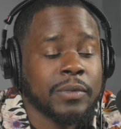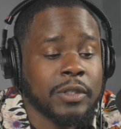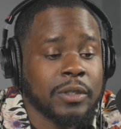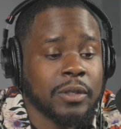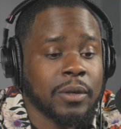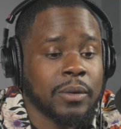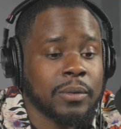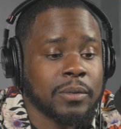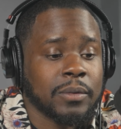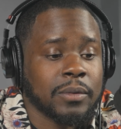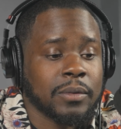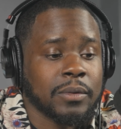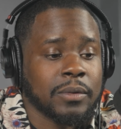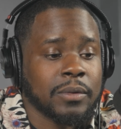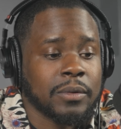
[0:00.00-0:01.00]
So
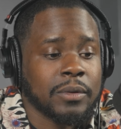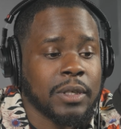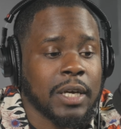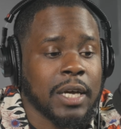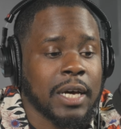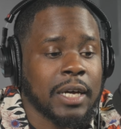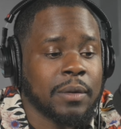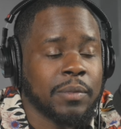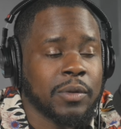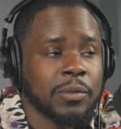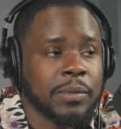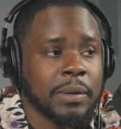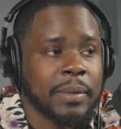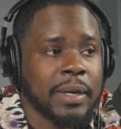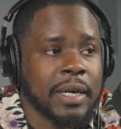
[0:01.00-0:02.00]
that kind of blew
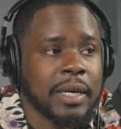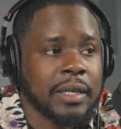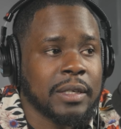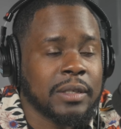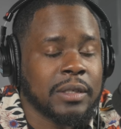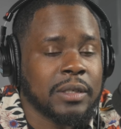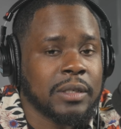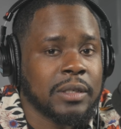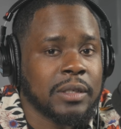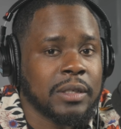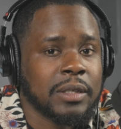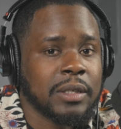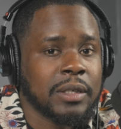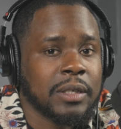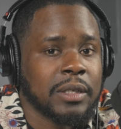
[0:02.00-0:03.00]
my mind.
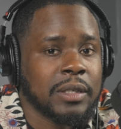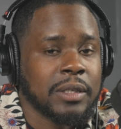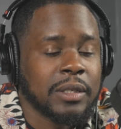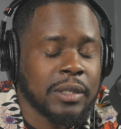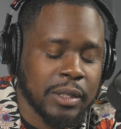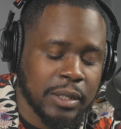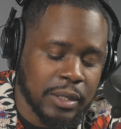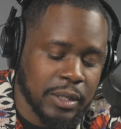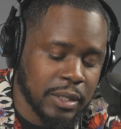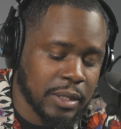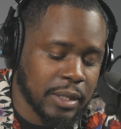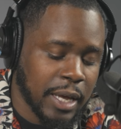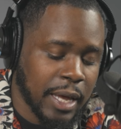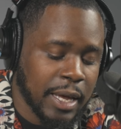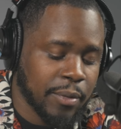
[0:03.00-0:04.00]

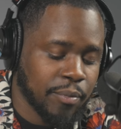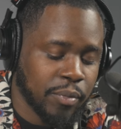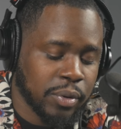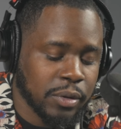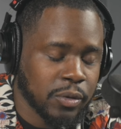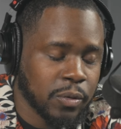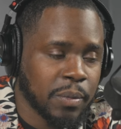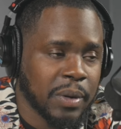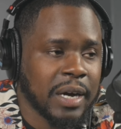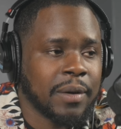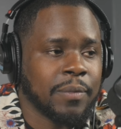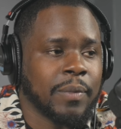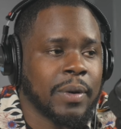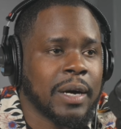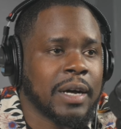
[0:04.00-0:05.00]
That blew my
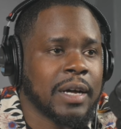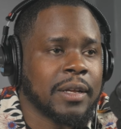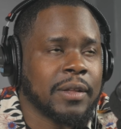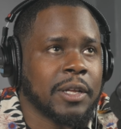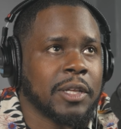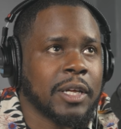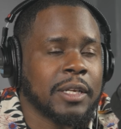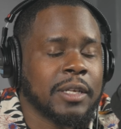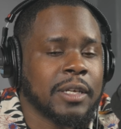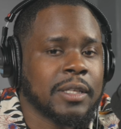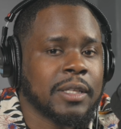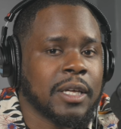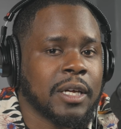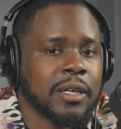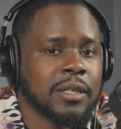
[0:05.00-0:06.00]
mind that they
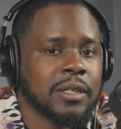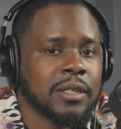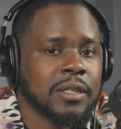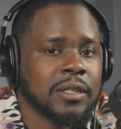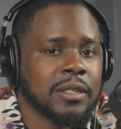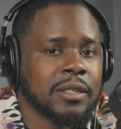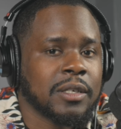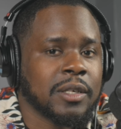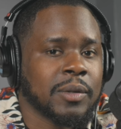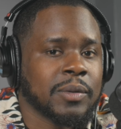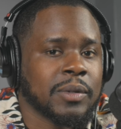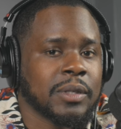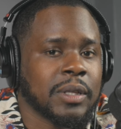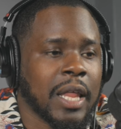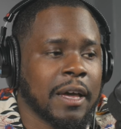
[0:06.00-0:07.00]
did that. It
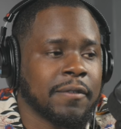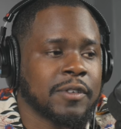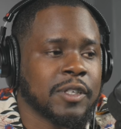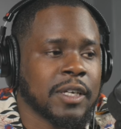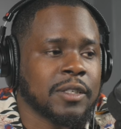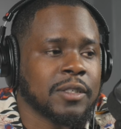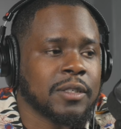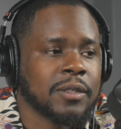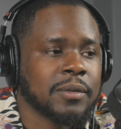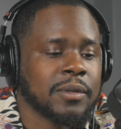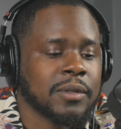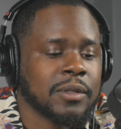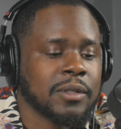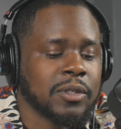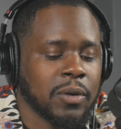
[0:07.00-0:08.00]
was life changing.
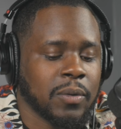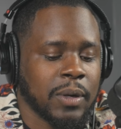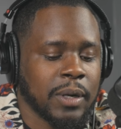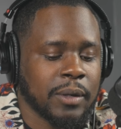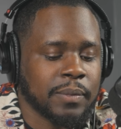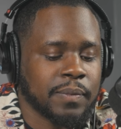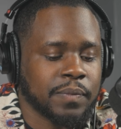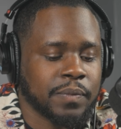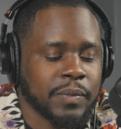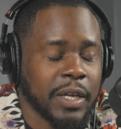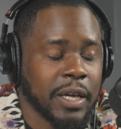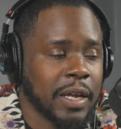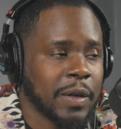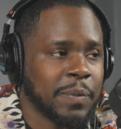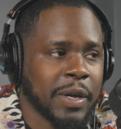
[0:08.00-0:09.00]
So um,
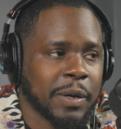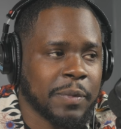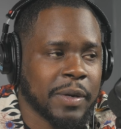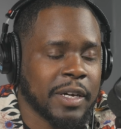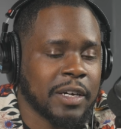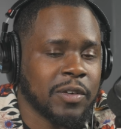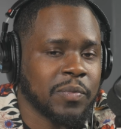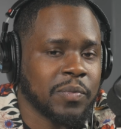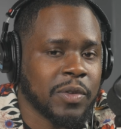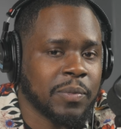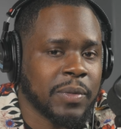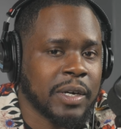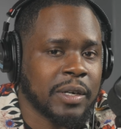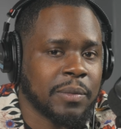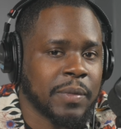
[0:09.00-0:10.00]
yeah, they picked me up in
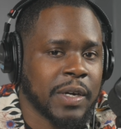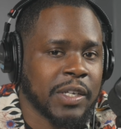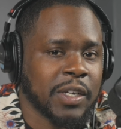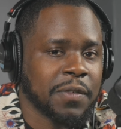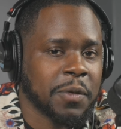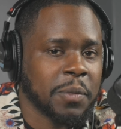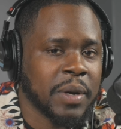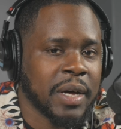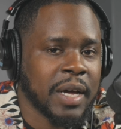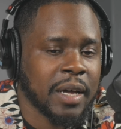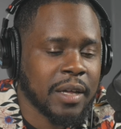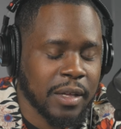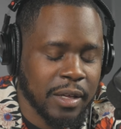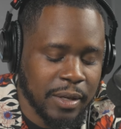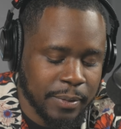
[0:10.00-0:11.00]
my, my duffel
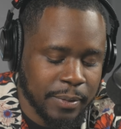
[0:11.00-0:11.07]
bag.